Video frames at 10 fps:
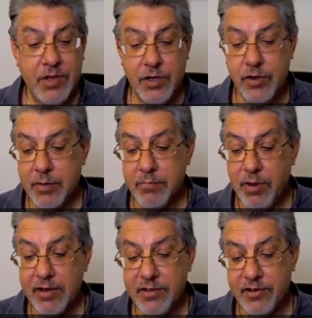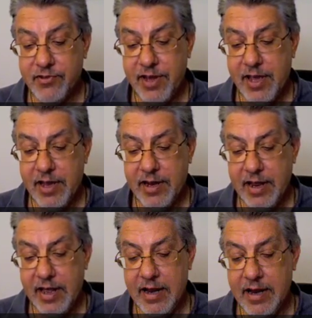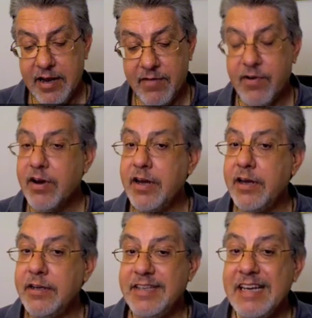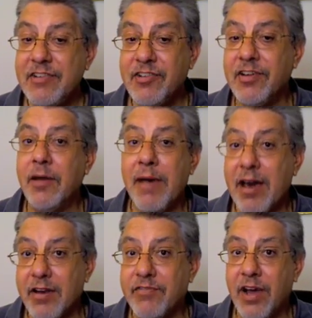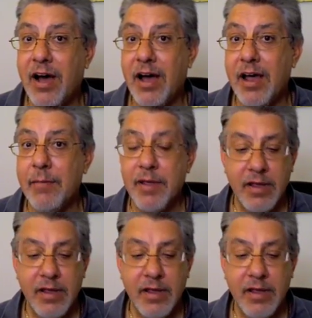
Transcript: you can plug this in and in a very decent amount of time